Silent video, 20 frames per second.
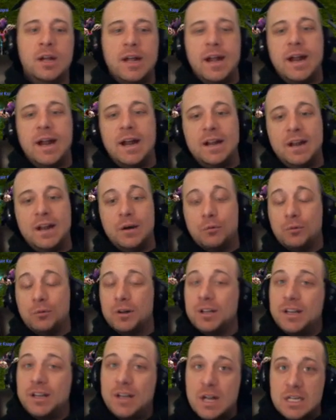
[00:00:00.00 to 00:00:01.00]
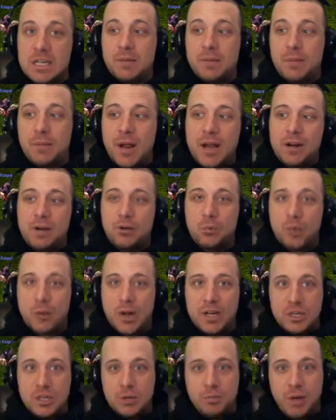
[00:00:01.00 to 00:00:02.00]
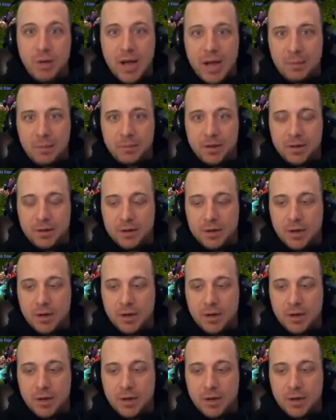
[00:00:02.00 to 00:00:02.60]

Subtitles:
And it really doesn't matter when you pop it.